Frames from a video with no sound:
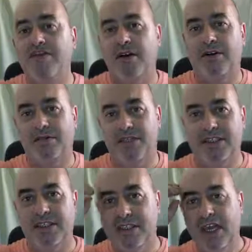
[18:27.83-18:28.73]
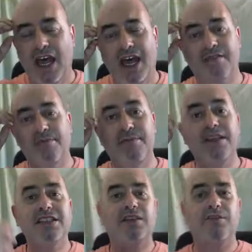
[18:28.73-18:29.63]
my business,
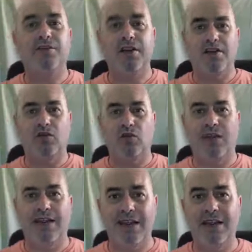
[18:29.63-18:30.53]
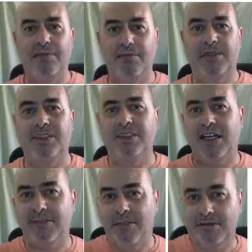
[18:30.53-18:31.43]
being something that will enable me to
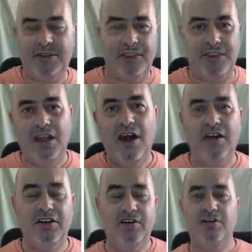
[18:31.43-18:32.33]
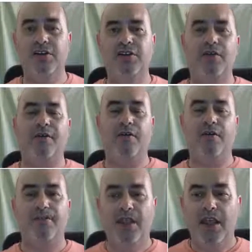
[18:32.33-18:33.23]
take my business onto a new
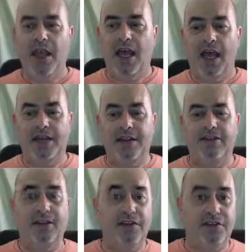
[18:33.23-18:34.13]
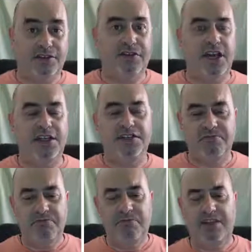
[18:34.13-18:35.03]
level? And if the answer is yes,
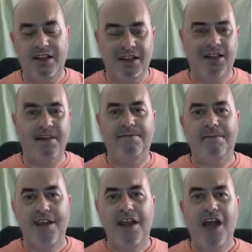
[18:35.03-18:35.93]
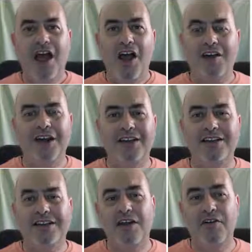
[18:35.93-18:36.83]
click the link. Okay,
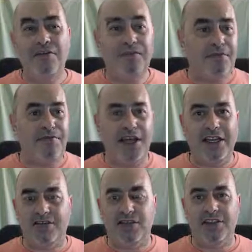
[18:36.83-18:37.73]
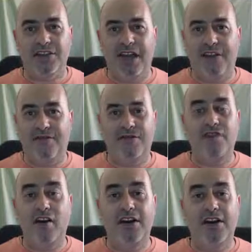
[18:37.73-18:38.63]
so thanks for watching that. If you've
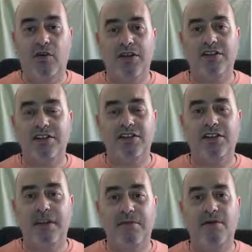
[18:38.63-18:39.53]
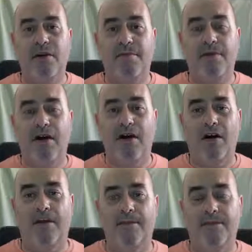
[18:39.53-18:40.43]
got any questions, hit me up.
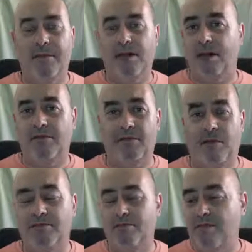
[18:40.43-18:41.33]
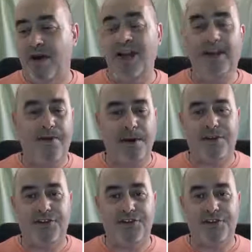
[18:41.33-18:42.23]
I'm mailing
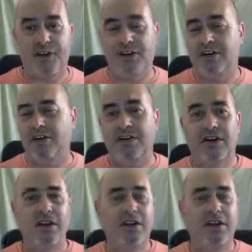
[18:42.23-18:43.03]
about this, so you can